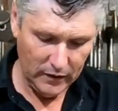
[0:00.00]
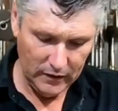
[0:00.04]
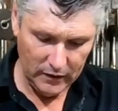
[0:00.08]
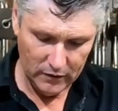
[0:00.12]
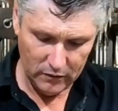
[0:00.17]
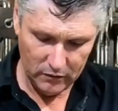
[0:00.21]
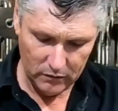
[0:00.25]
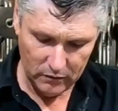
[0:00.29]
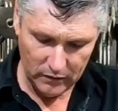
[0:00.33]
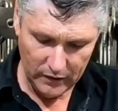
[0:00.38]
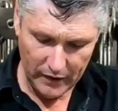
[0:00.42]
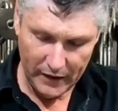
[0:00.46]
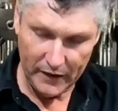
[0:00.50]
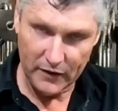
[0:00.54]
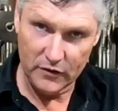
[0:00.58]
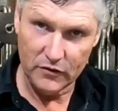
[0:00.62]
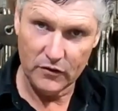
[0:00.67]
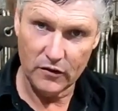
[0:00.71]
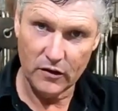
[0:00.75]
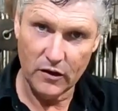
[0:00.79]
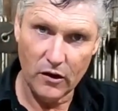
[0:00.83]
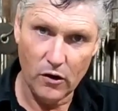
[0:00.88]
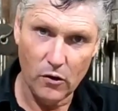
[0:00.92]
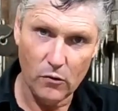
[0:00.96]
little legs
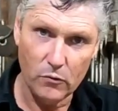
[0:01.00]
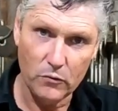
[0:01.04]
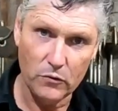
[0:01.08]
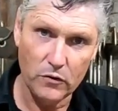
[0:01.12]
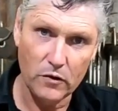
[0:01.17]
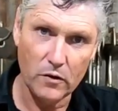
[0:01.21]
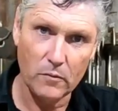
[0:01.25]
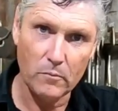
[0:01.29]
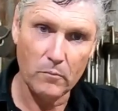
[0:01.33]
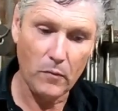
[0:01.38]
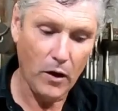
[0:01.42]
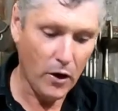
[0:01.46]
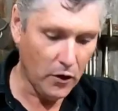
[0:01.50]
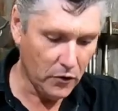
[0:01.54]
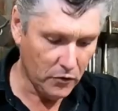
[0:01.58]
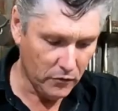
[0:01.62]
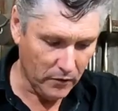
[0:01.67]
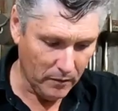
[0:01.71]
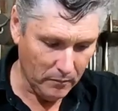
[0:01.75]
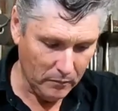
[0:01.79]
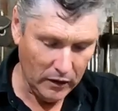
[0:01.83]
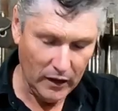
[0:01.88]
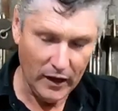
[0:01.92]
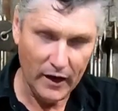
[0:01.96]
that hold the motor
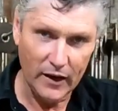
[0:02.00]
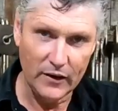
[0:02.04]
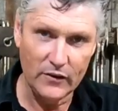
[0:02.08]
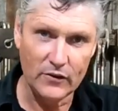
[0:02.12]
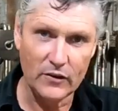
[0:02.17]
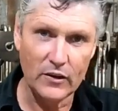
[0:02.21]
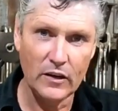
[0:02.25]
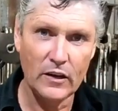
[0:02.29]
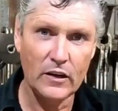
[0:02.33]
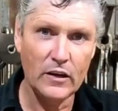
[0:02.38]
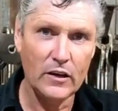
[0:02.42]
in place